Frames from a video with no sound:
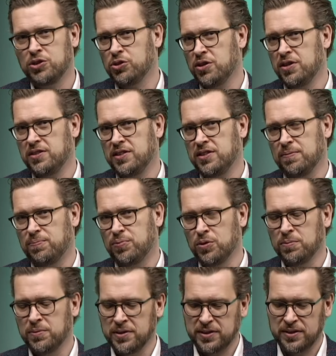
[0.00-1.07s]
enjoyed the
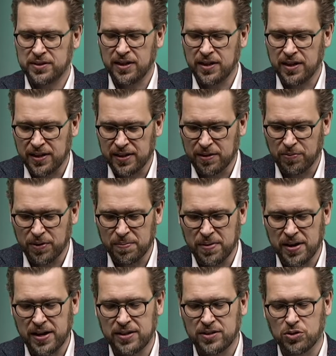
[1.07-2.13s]
improvements that we
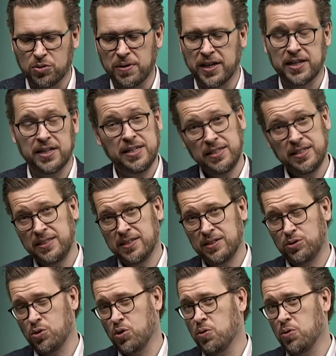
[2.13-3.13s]
made to make it easier to